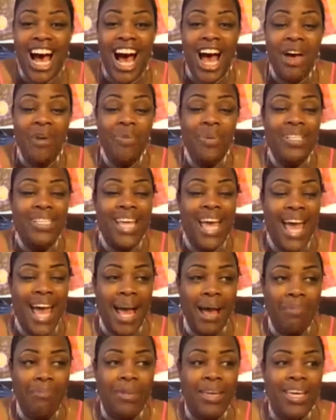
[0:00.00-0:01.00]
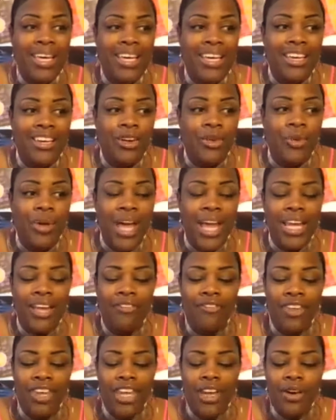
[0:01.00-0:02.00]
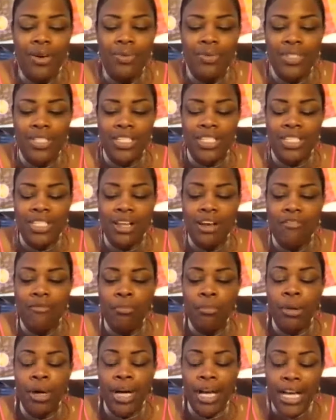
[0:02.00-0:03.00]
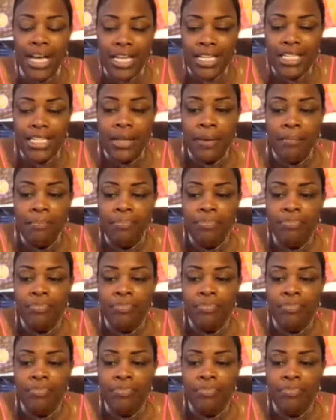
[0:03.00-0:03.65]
I was happy creating videos and stuff, but